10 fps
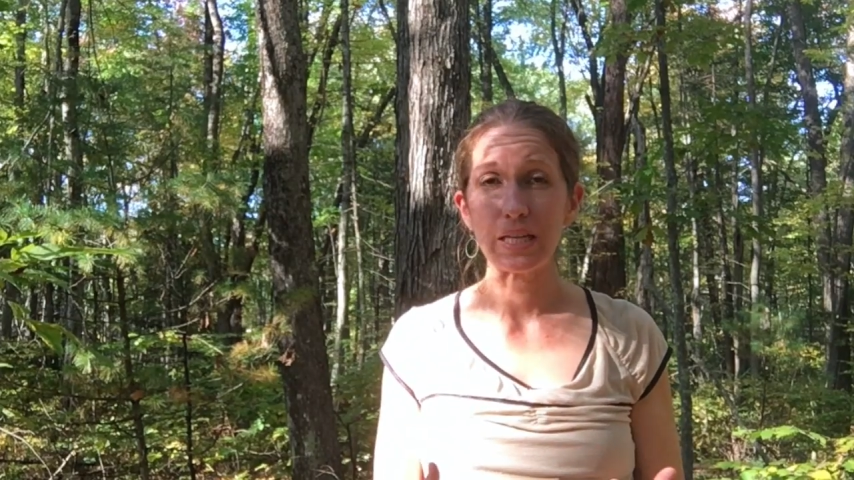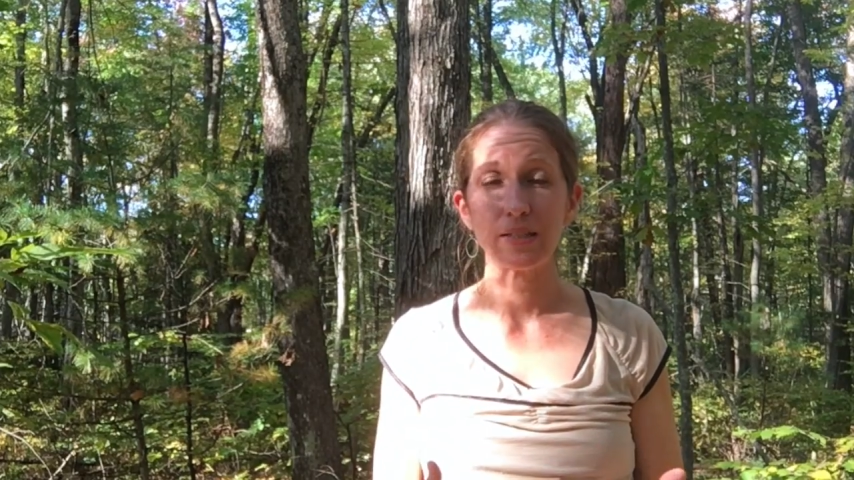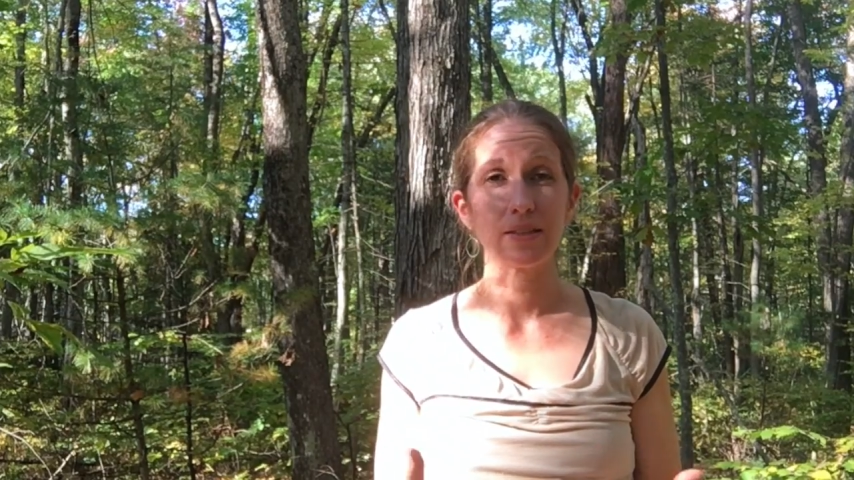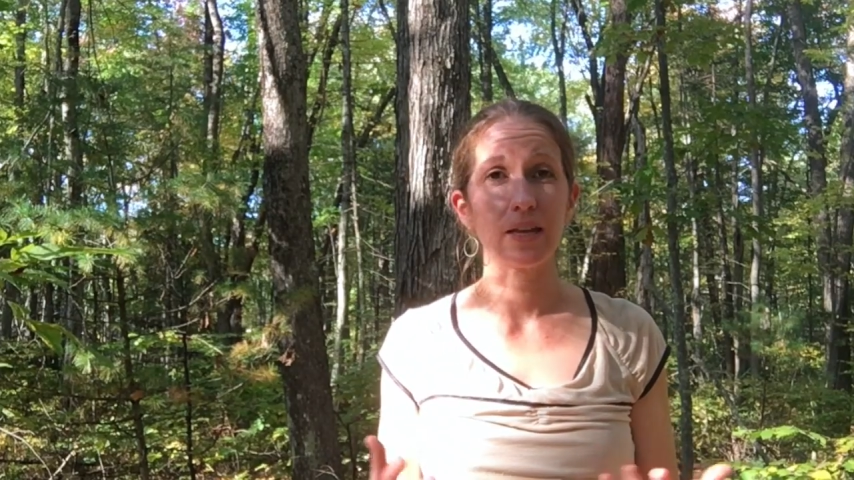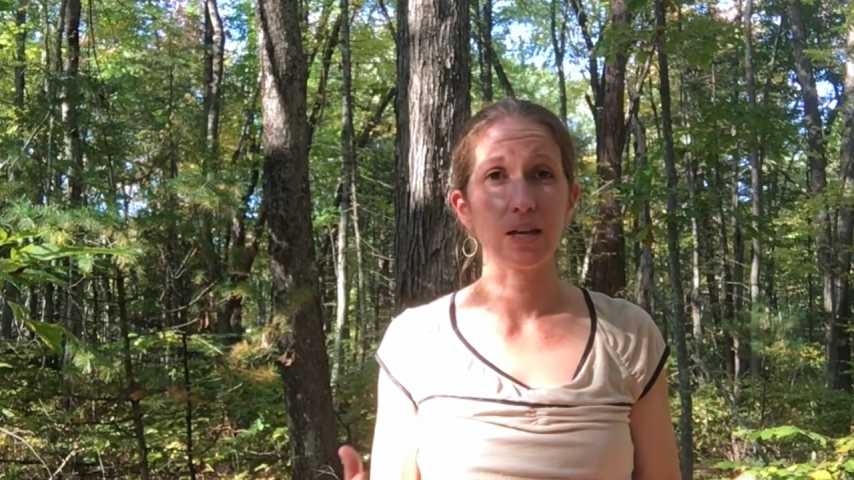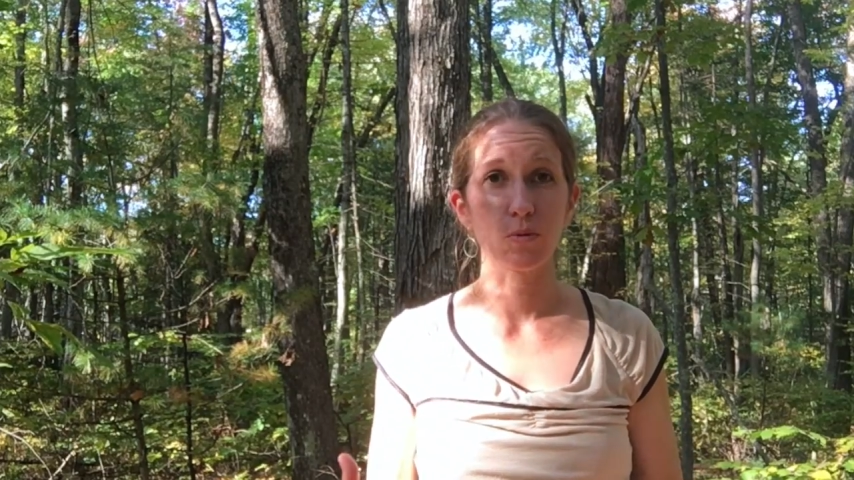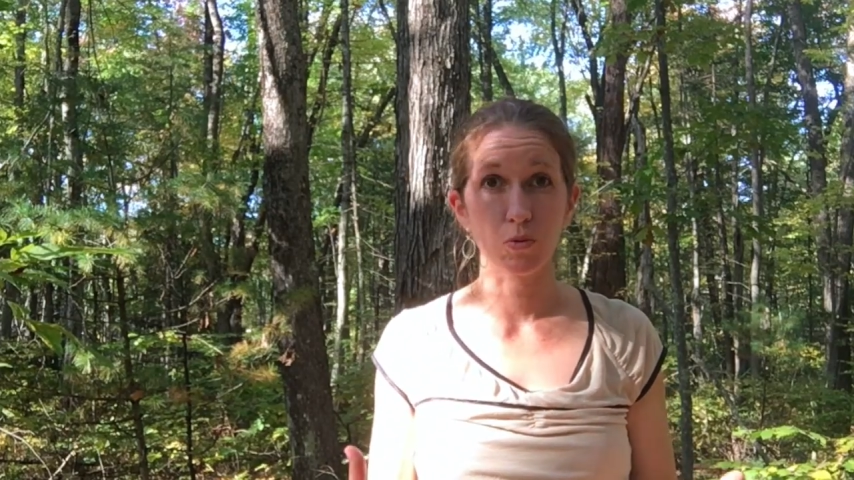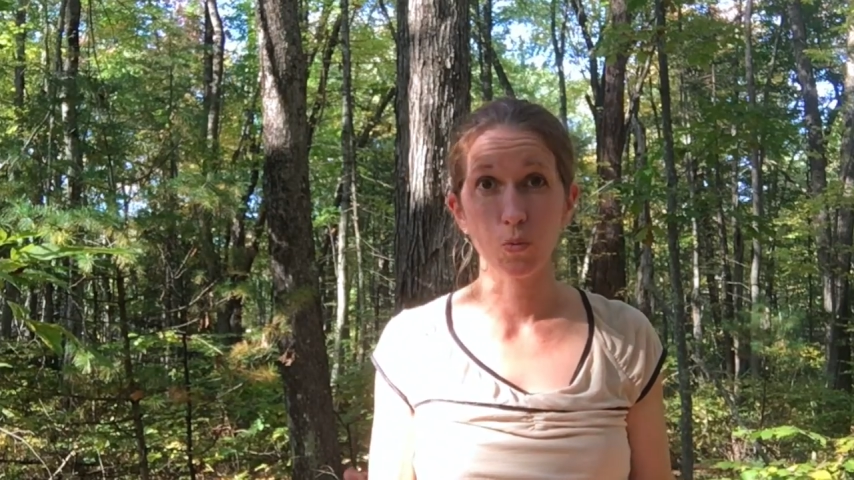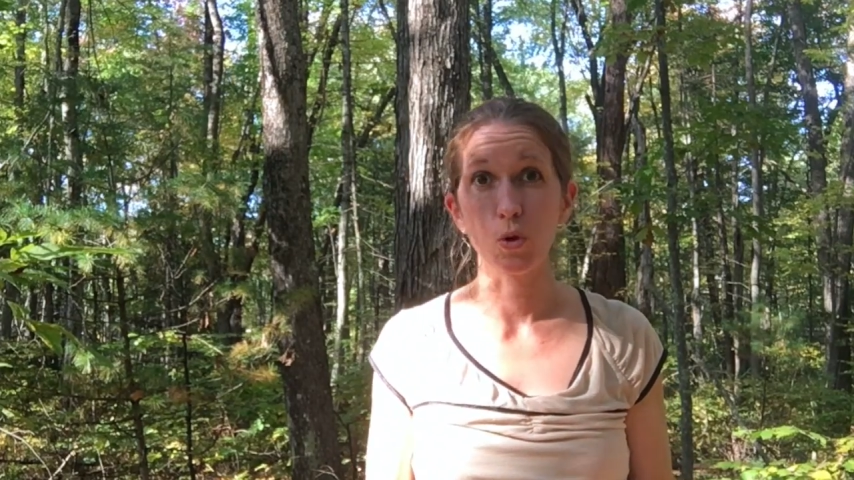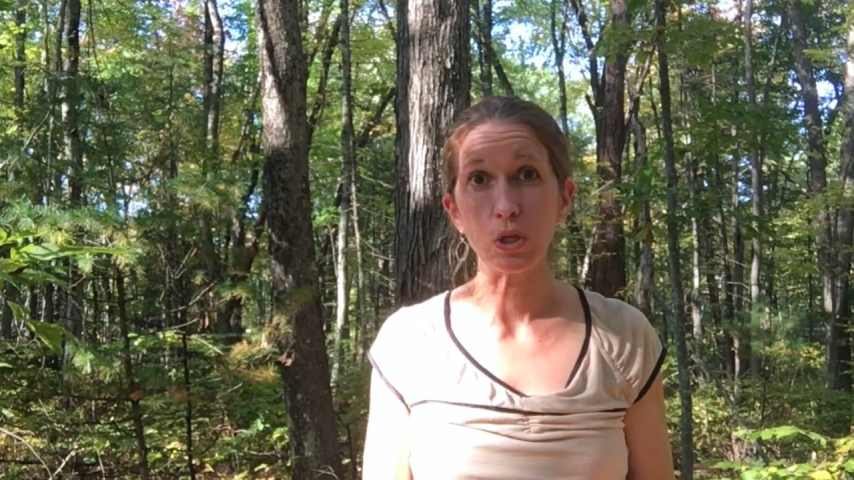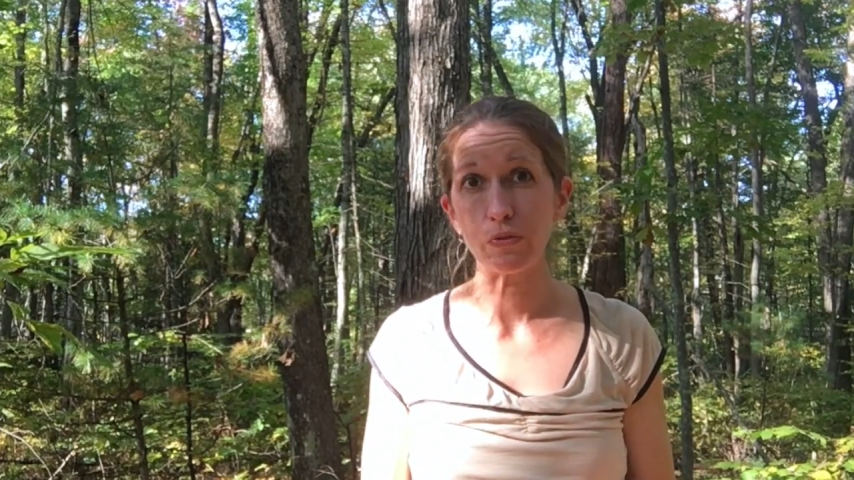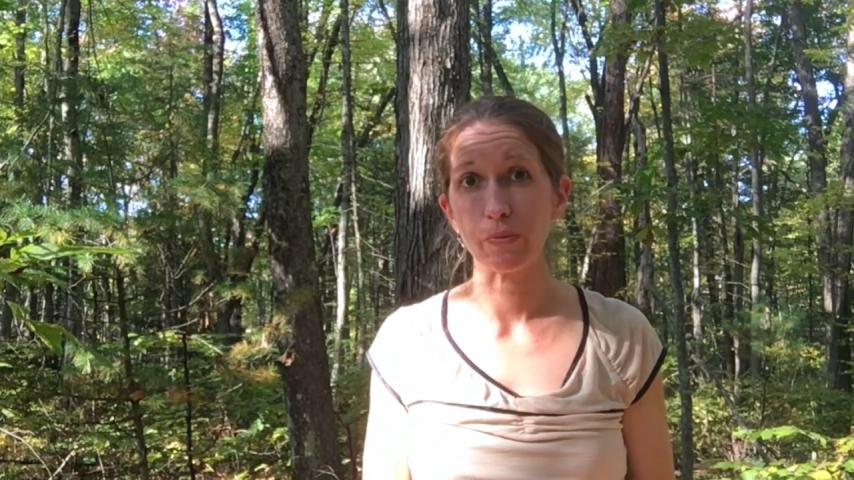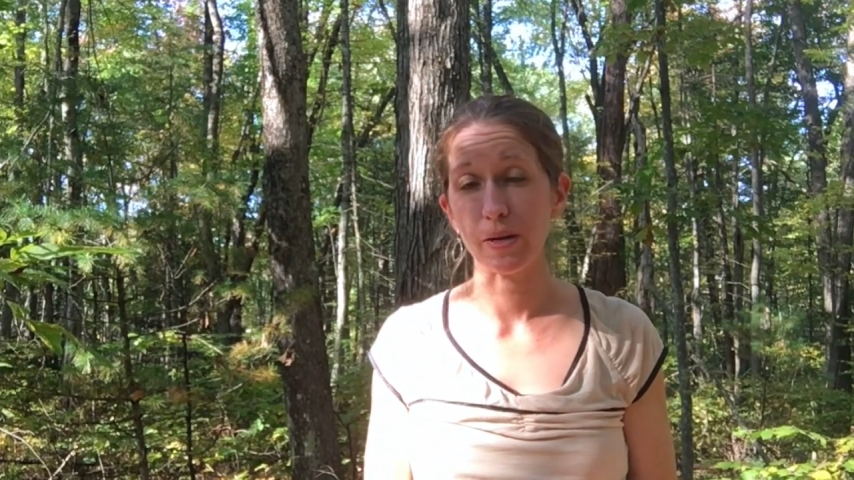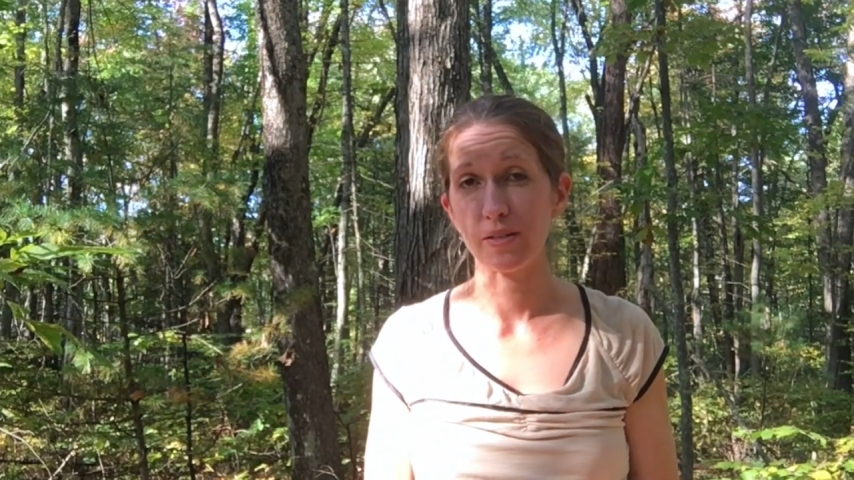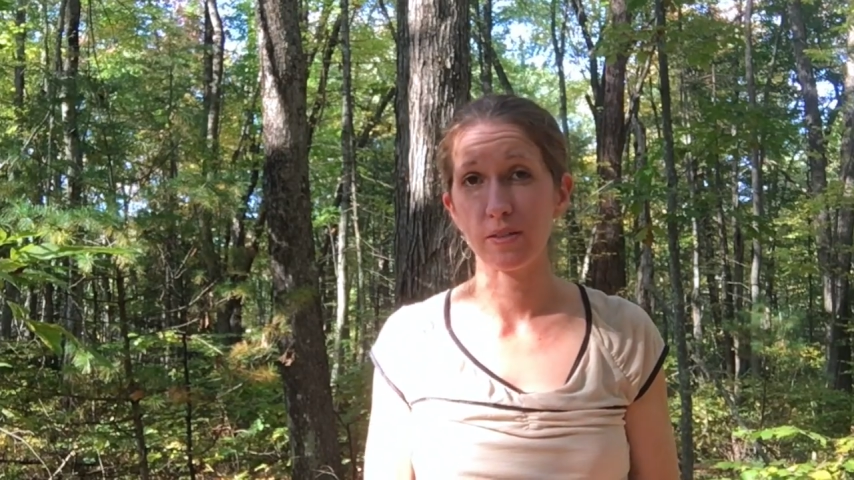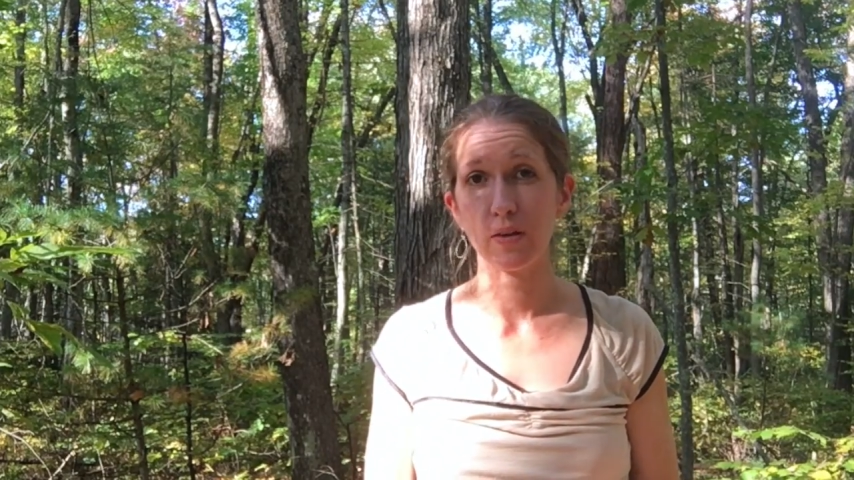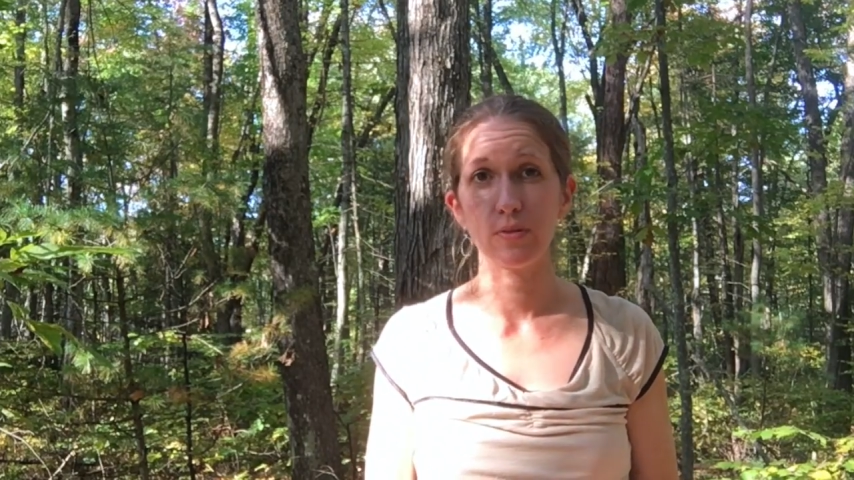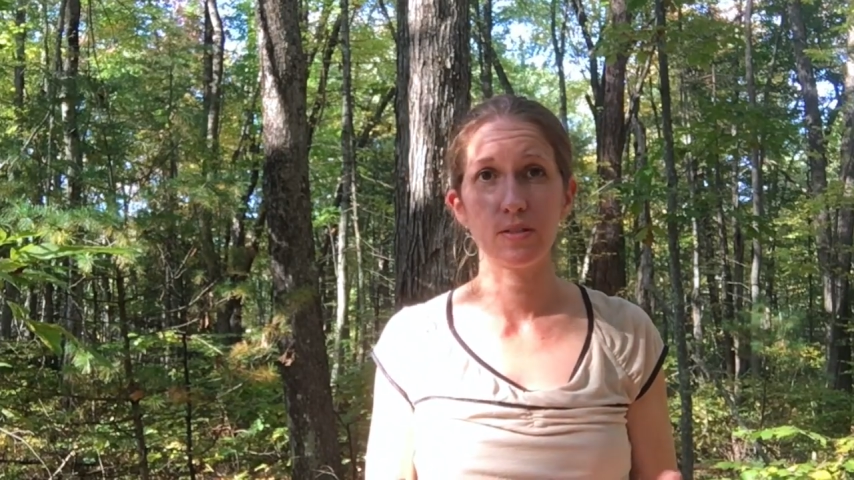and it's like a reward for myself